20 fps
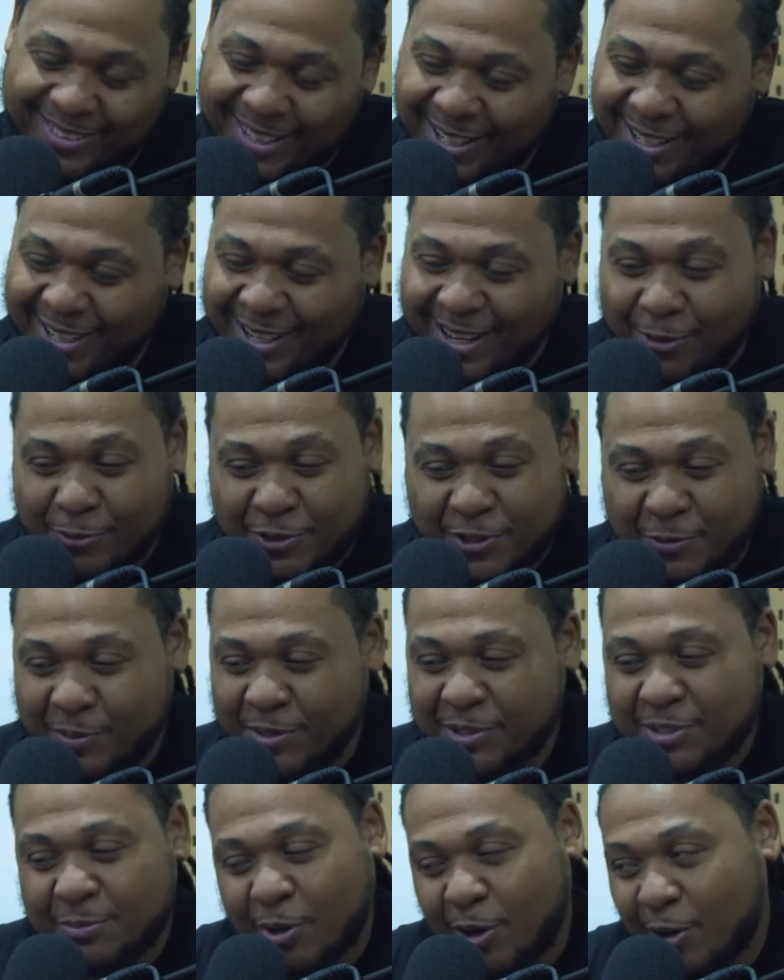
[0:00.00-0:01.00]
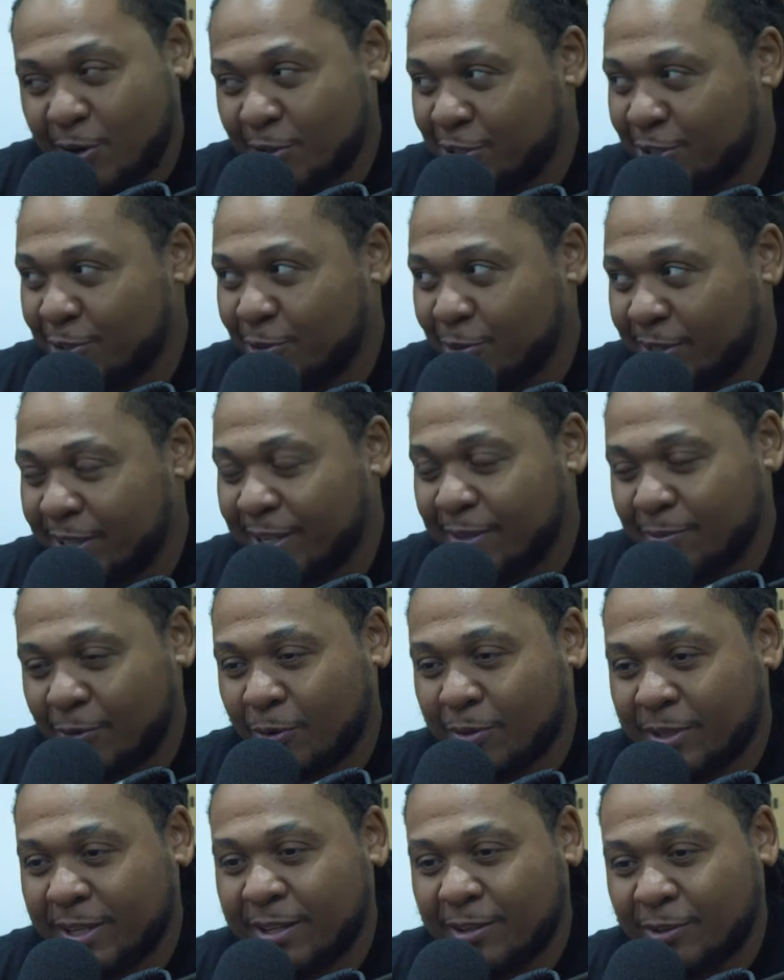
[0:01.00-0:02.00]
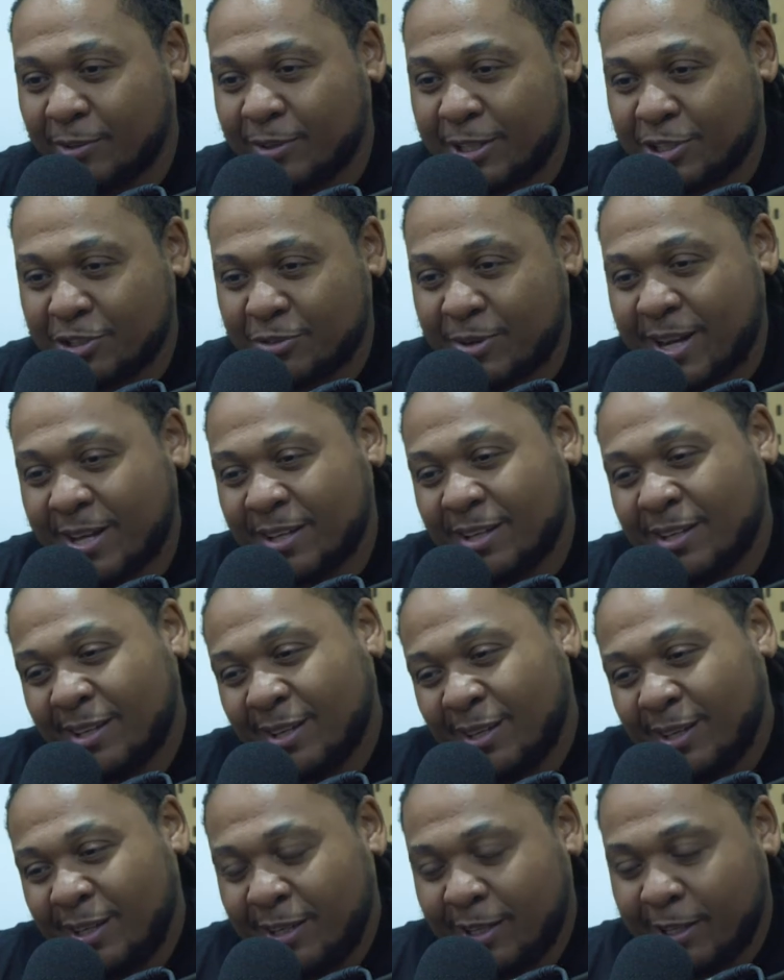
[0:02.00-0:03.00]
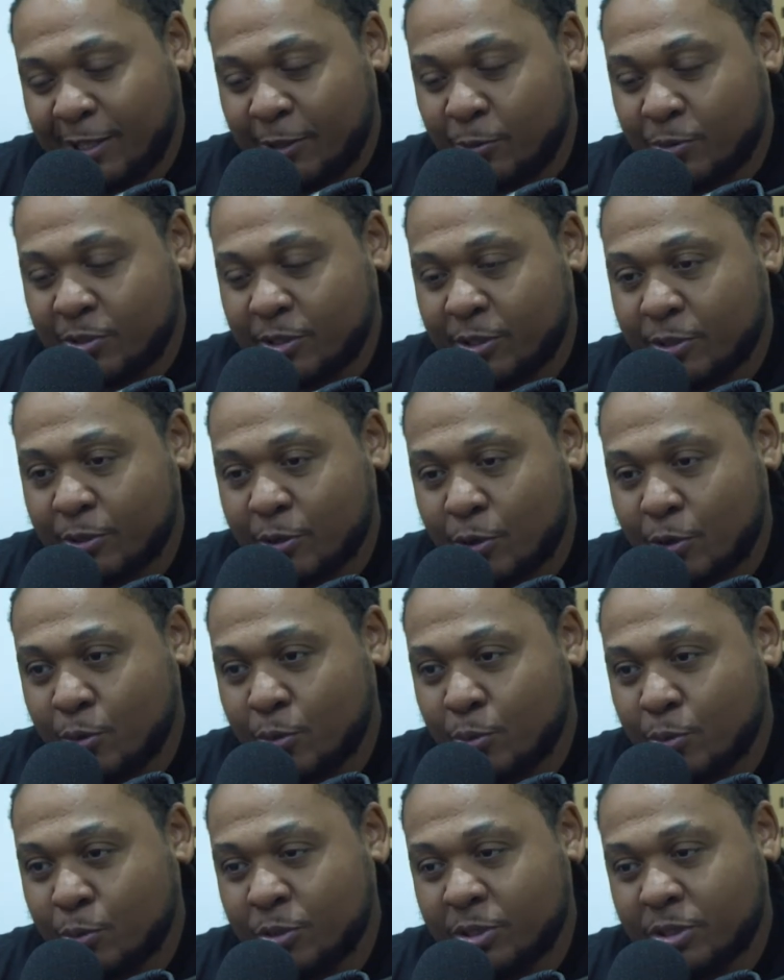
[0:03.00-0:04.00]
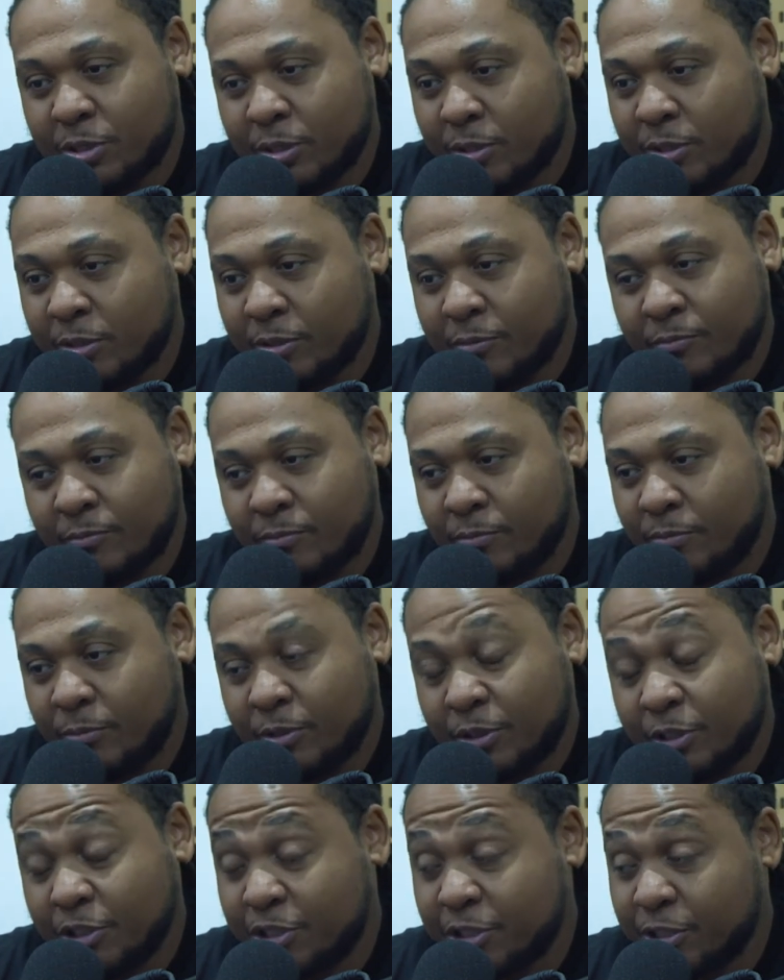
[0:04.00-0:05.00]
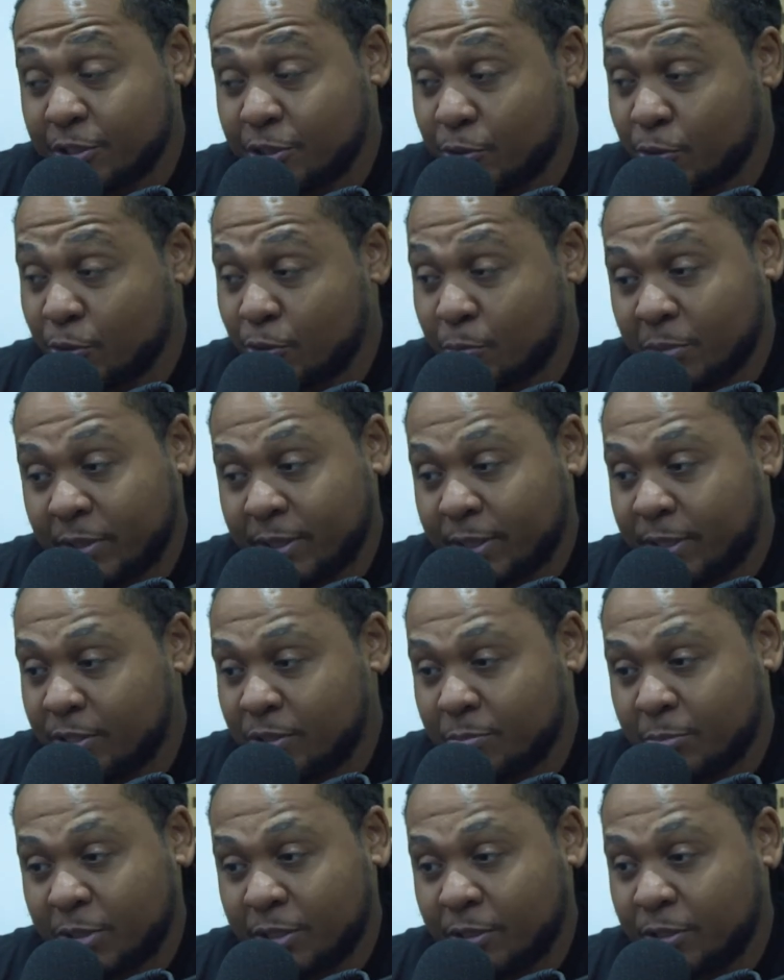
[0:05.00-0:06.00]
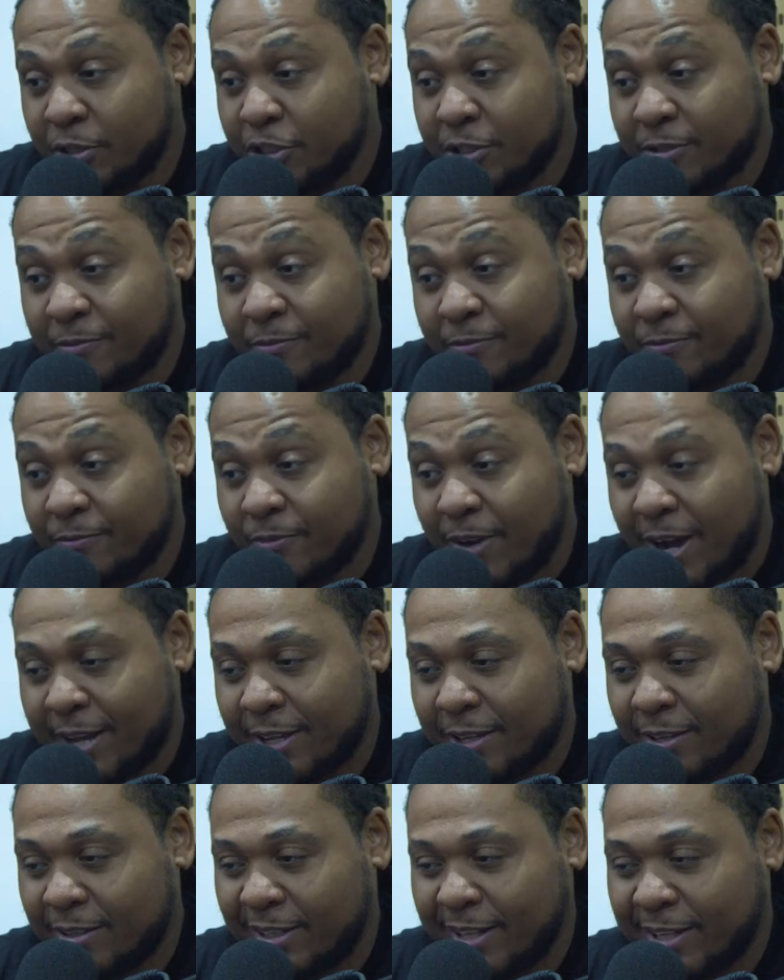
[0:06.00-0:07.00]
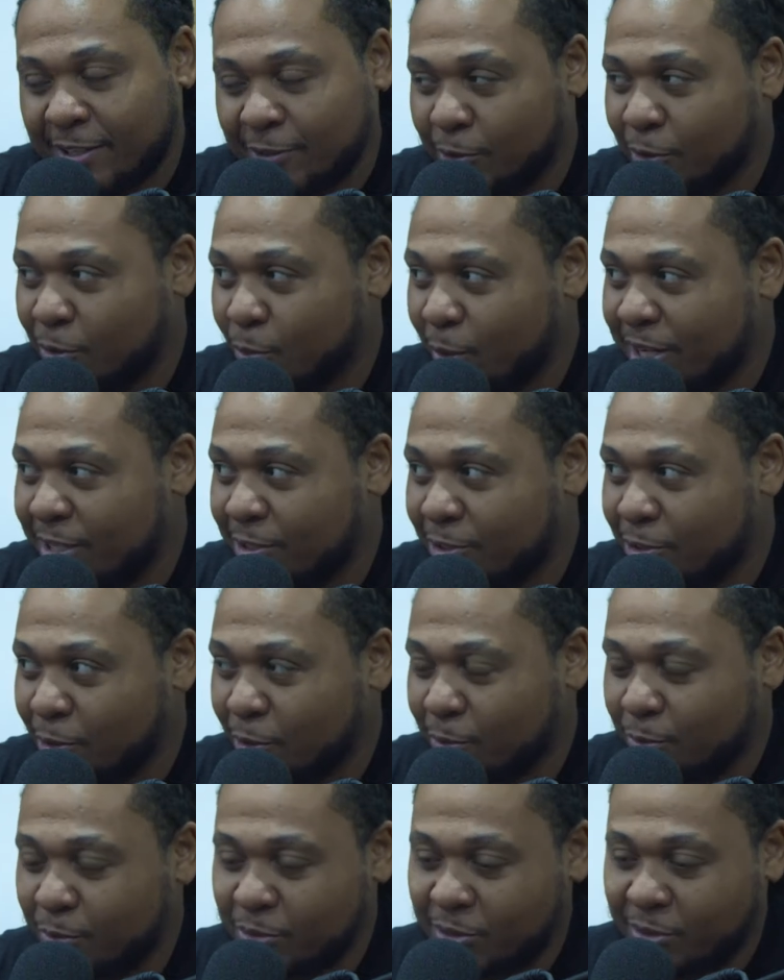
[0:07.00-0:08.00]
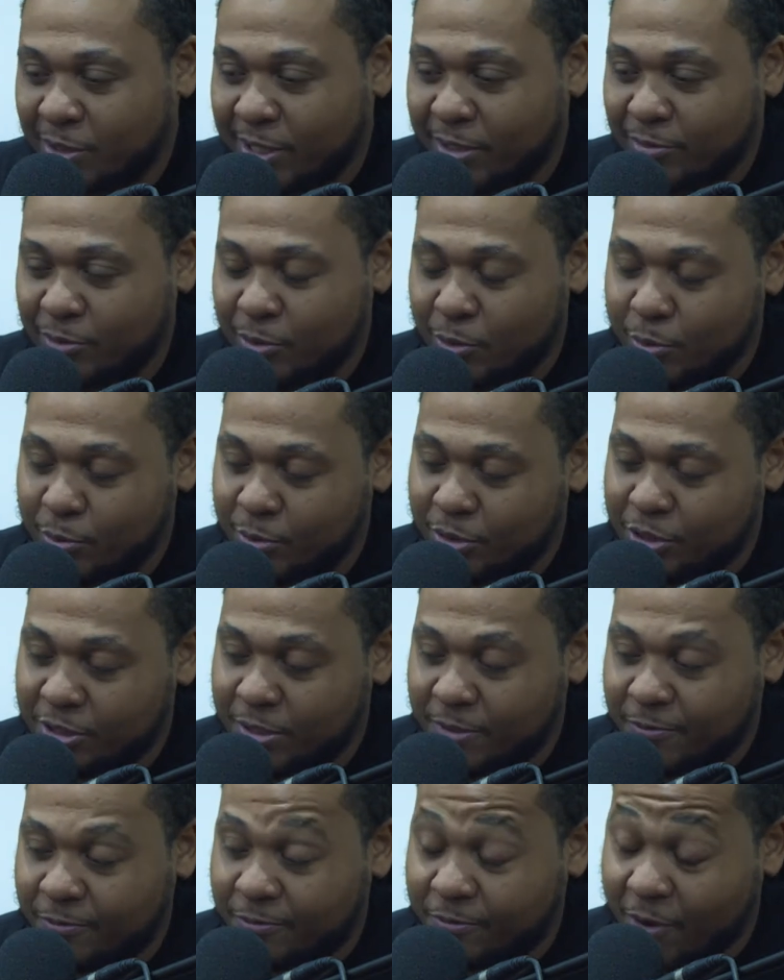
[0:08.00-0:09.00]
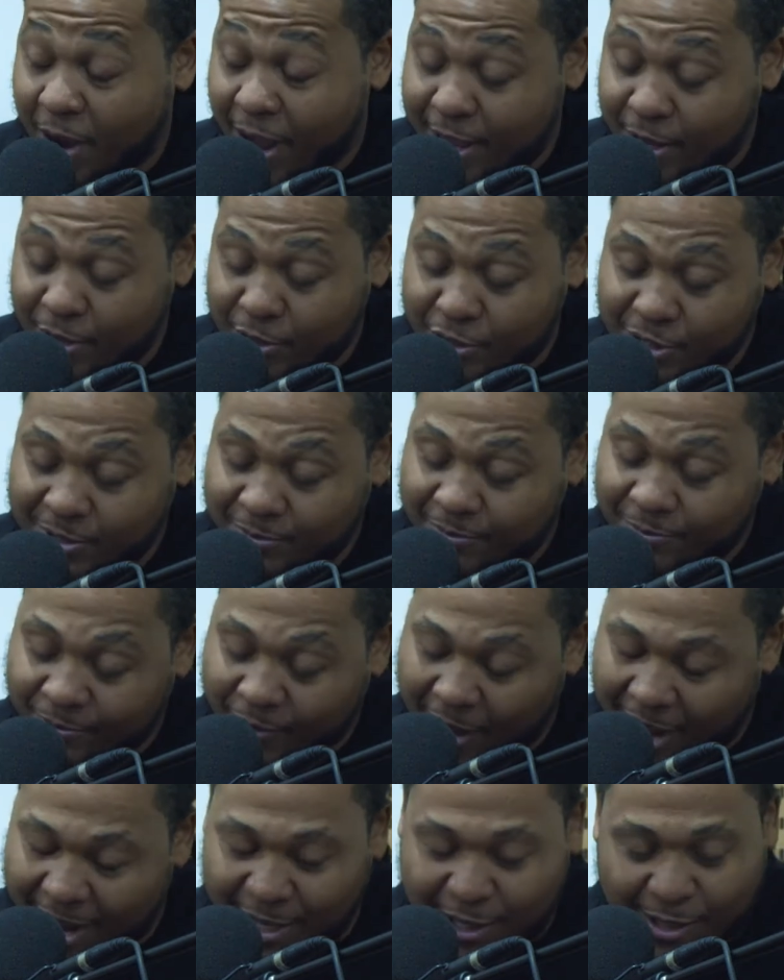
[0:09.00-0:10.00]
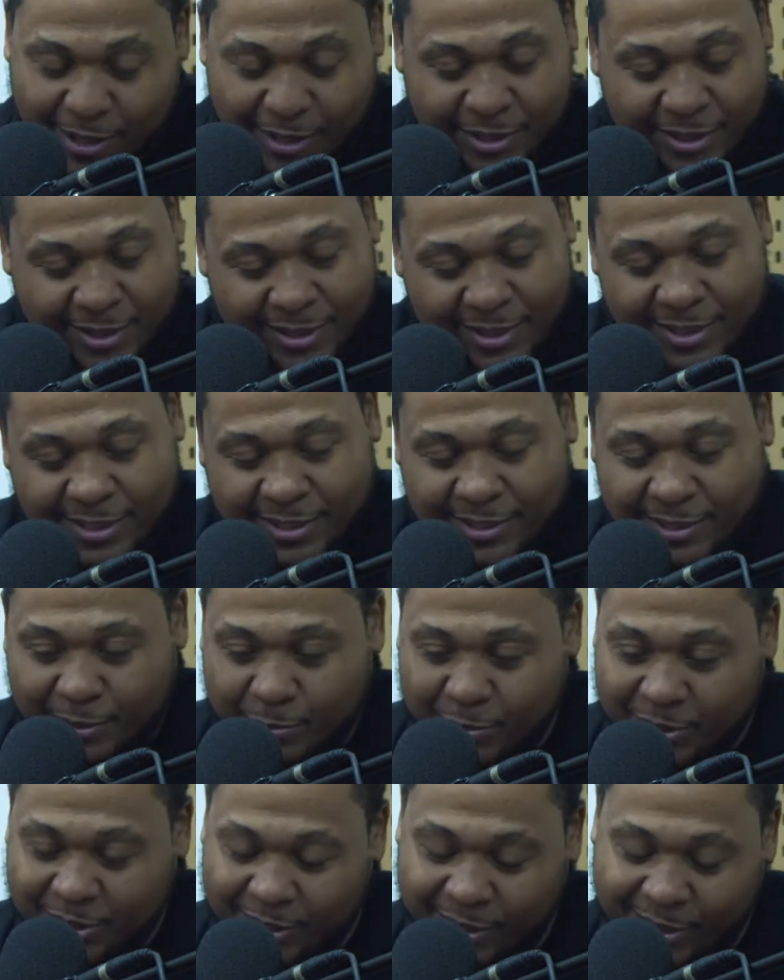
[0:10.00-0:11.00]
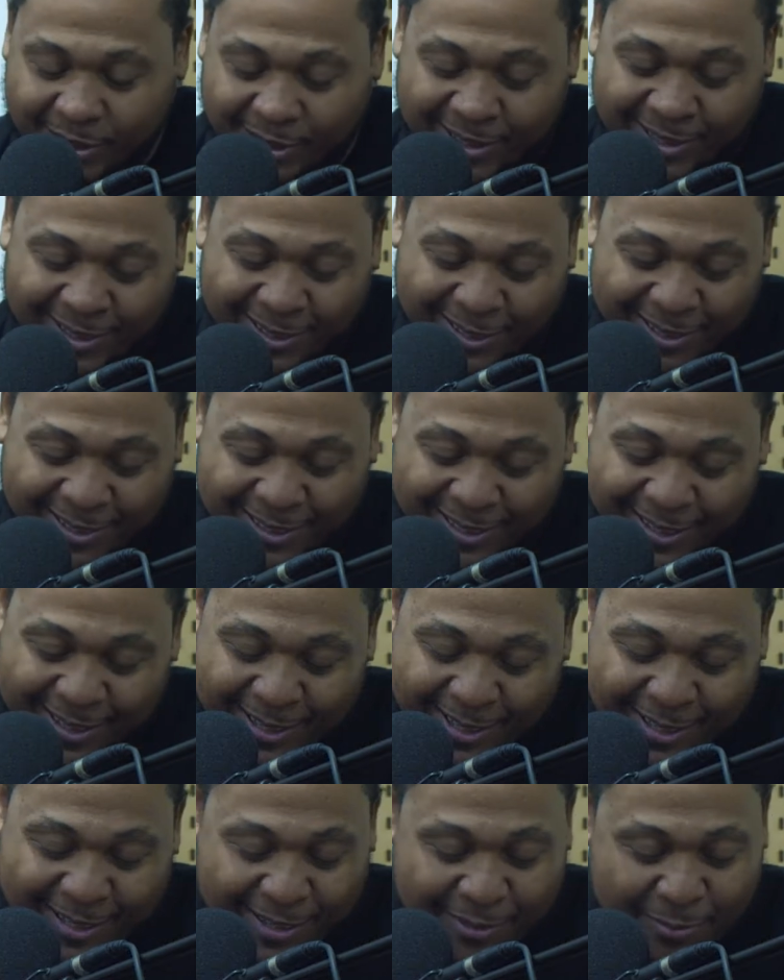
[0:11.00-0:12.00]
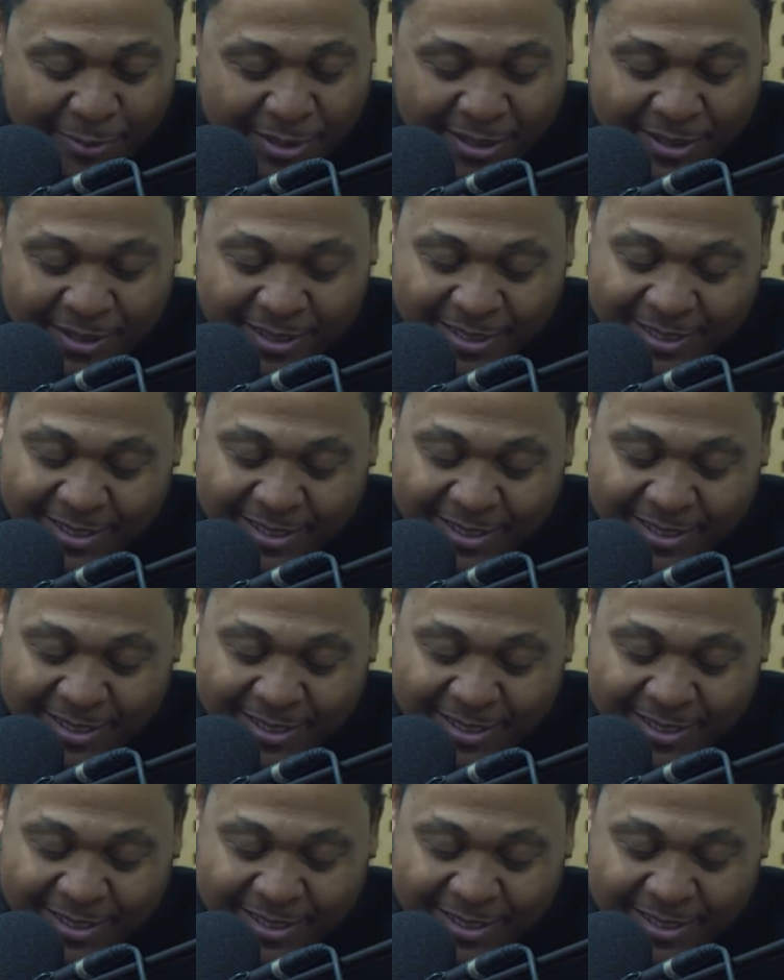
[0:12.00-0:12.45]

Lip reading: I was spitting some hard shit on that track. And he was like, yo, son, your shit John Blaze, man. Your shit fire. Like, you know the way he talked, he was like, yo, your shit fire. You know what I'm saying? Yeah, man. And